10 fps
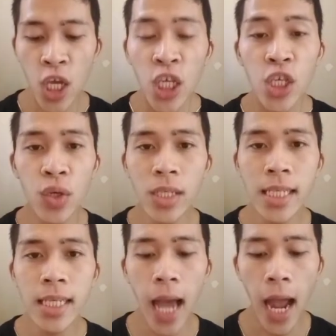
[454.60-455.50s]

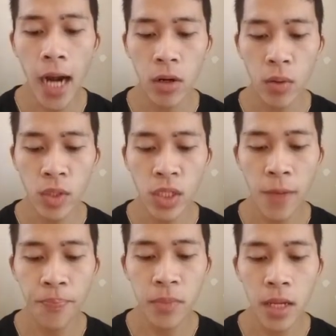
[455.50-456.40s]
Using
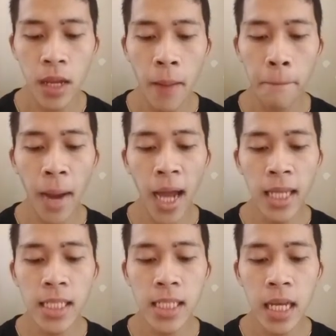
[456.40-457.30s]
arrows,
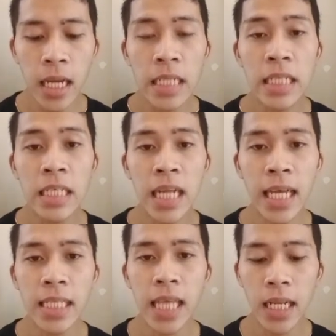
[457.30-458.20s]
pipes,
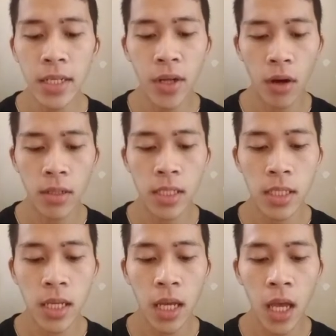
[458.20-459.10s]
nets, and
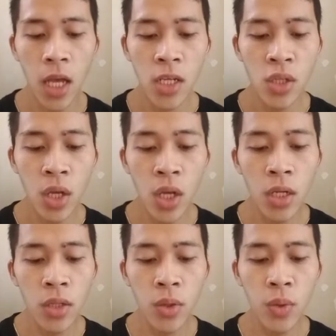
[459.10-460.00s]
dogs,
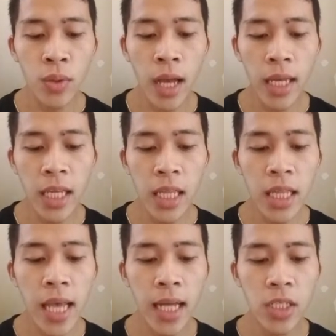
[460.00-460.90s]
to the
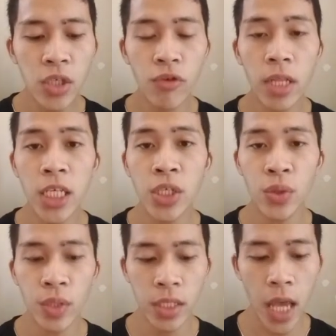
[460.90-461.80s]
Indians'
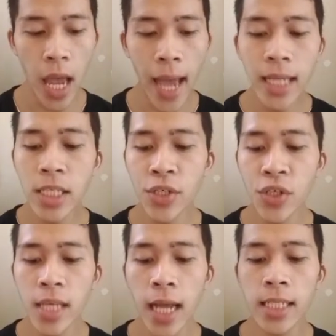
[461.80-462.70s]
religious
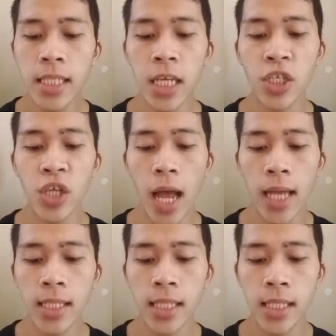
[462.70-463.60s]
exercise such
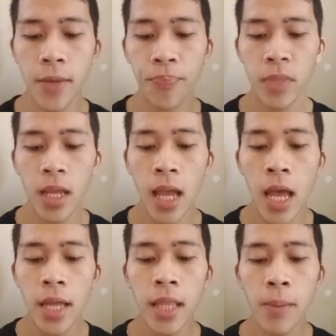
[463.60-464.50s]
as
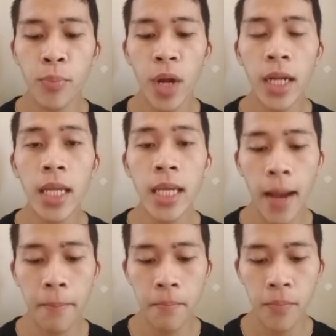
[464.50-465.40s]
the
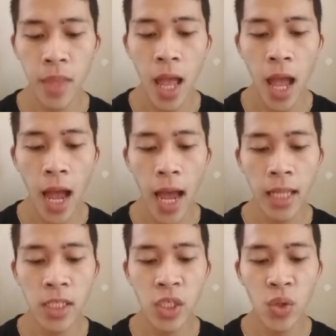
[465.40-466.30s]
pranayam
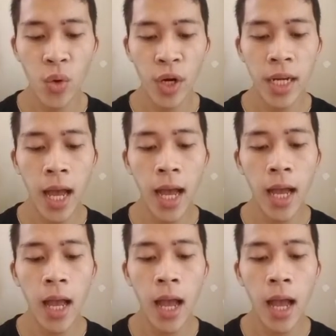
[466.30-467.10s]
and sorna